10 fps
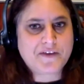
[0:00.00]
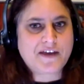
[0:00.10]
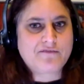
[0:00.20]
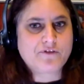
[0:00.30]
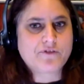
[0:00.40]

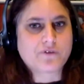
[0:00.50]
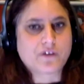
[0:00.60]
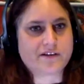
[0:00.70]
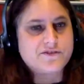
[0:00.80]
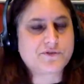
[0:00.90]
Further on,
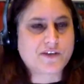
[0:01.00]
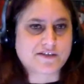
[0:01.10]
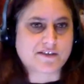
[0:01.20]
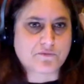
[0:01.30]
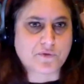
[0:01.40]
in
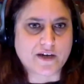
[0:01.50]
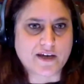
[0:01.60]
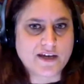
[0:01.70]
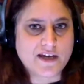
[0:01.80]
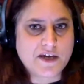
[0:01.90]
2003,
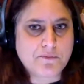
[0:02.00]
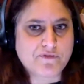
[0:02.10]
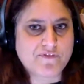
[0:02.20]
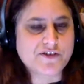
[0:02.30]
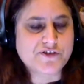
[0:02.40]

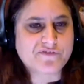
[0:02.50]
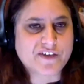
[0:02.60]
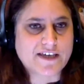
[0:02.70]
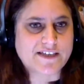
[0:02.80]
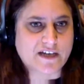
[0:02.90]
Professor
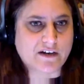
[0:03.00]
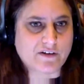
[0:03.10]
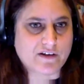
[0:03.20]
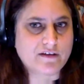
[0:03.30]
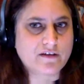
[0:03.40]
Vicky
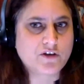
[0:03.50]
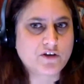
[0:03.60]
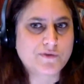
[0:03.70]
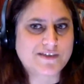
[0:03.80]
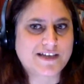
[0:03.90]
Serra, who
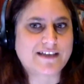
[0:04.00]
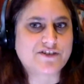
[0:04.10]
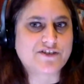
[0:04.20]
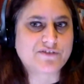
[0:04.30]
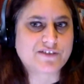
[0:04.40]
was then the
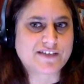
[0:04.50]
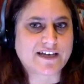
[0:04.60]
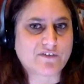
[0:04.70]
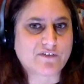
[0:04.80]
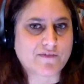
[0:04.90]
chief executive
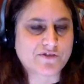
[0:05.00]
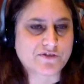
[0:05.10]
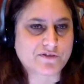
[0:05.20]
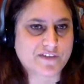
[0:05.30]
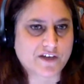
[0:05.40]
officer of
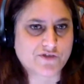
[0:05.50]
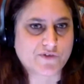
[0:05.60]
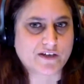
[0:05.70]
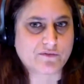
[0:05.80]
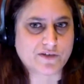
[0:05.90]
the Australian
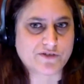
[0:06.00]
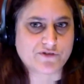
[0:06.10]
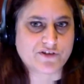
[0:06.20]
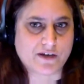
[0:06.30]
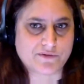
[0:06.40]
Research
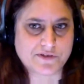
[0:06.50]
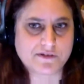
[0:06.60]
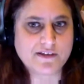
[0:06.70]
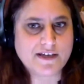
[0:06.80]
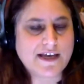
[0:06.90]
Council,
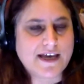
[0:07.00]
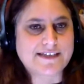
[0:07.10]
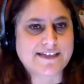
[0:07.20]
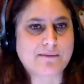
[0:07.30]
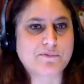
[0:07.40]

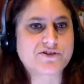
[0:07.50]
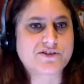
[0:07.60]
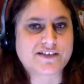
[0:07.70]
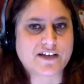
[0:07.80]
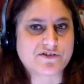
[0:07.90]
established the
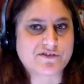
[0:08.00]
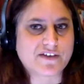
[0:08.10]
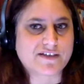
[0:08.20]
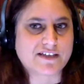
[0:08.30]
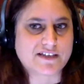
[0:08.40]
Centers of
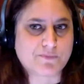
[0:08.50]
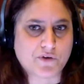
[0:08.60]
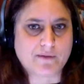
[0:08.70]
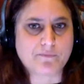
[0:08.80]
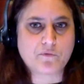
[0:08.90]
Excellence
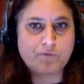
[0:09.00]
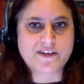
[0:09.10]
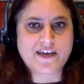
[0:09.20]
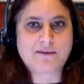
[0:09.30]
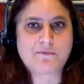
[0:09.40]
program with
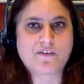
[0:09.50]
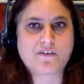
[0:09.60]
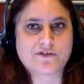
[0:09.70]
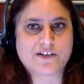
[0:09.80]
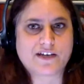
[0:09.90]
the aim of
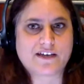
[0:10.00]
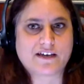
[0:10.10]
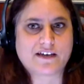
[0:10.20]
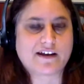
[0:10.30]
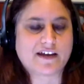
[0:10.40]

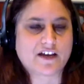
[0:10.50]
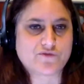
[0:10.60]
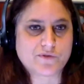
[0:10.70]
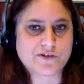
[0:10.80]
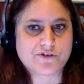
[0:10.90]
undertaking cutting-edge
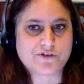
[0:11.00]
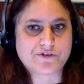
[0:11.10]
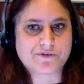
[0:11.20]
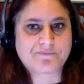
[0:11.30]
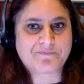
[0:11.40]
research.